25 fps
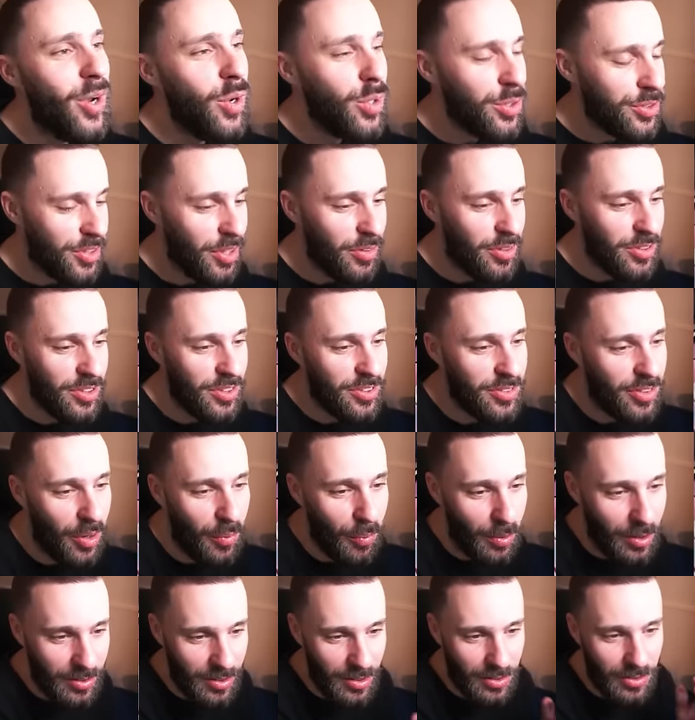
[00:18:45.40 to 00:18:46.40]
In all seriousness,
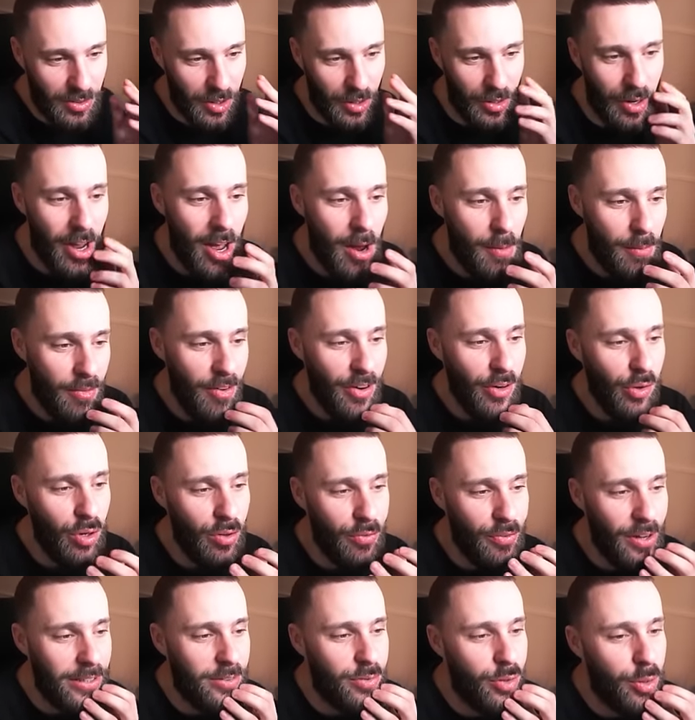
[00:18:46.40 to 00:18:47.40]
though, what does this do? Prevent all
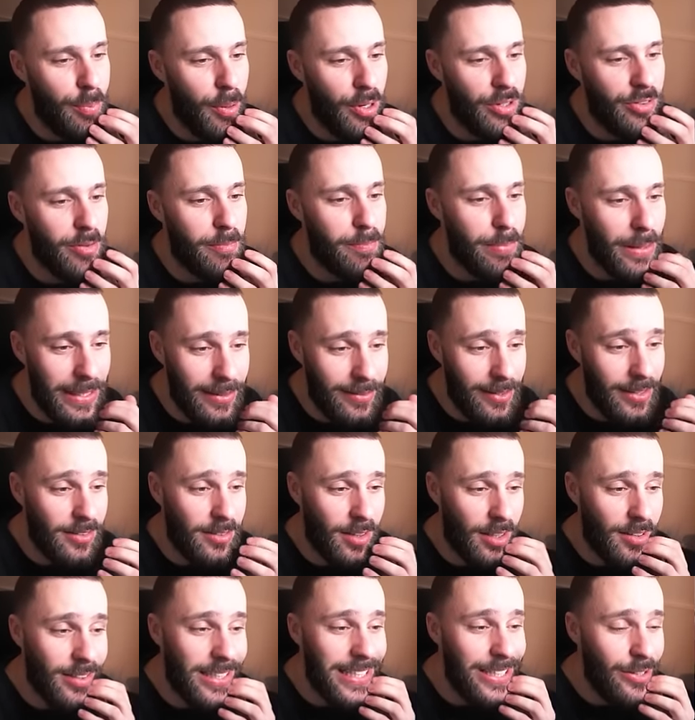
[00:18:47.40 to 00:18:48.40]
effects of your opponent's
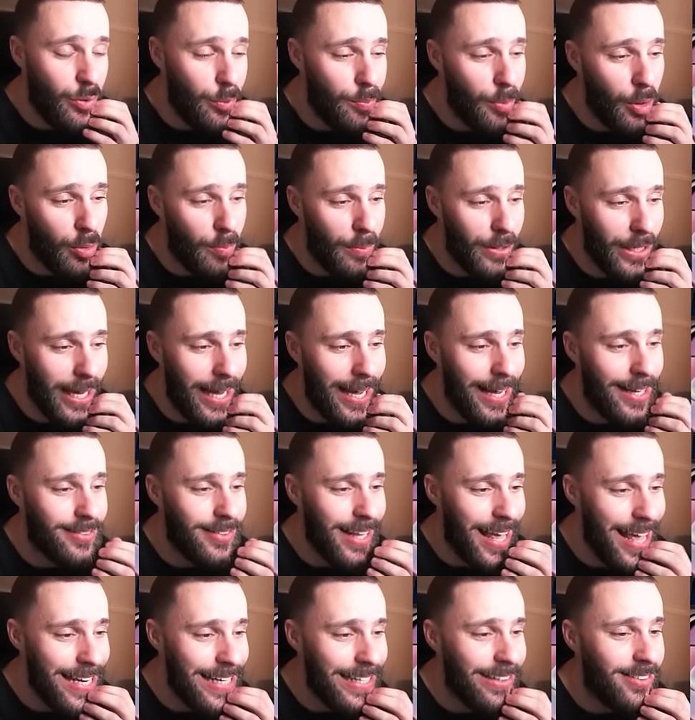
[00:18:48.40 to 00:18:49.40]
abilities done to each of your Pokemon that
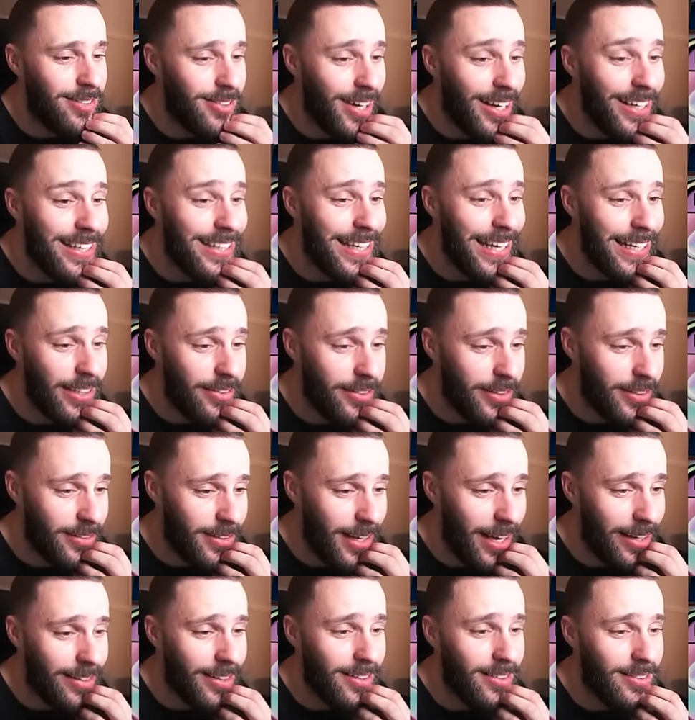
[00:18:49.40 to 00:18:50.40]
has any psychic energy
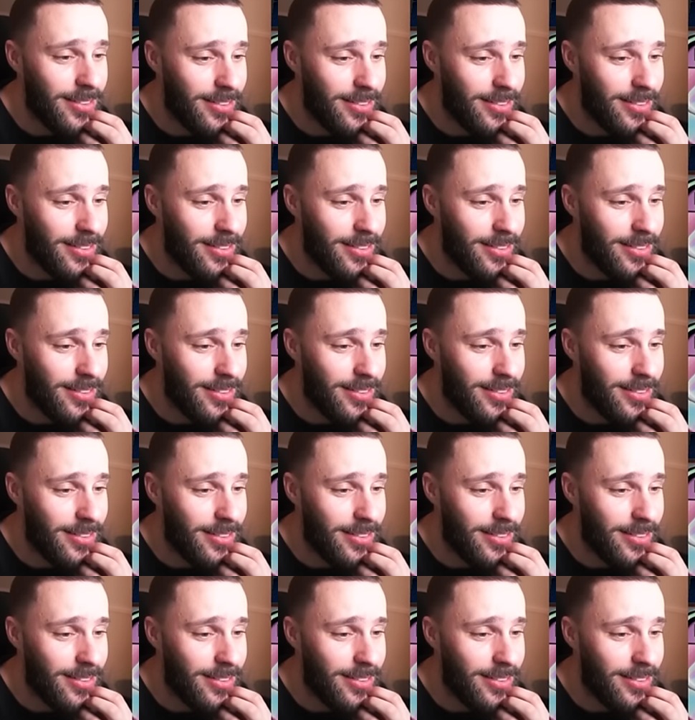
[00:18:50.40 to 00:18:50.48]
attack,